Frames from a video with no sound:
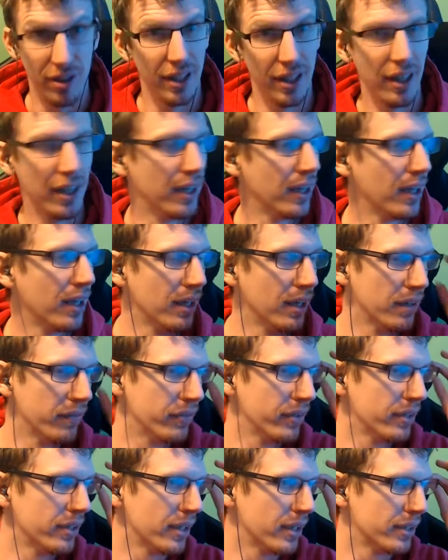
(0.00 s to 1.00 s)
I love
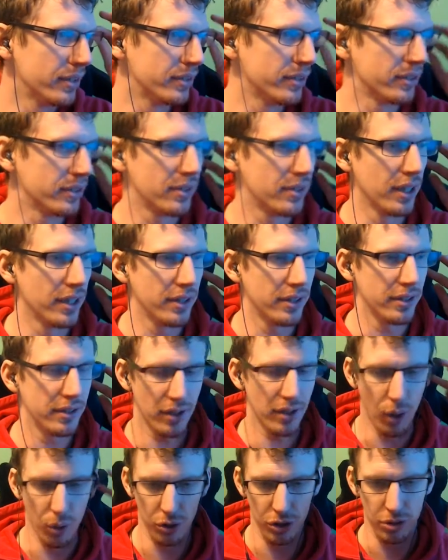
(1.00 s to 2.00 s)
it. I just like
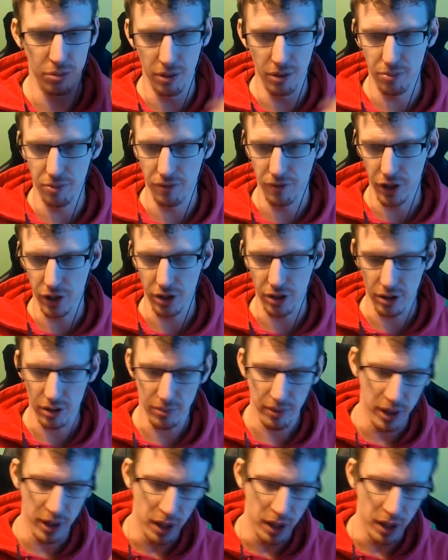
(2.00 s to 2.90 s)
ultimate professionalism.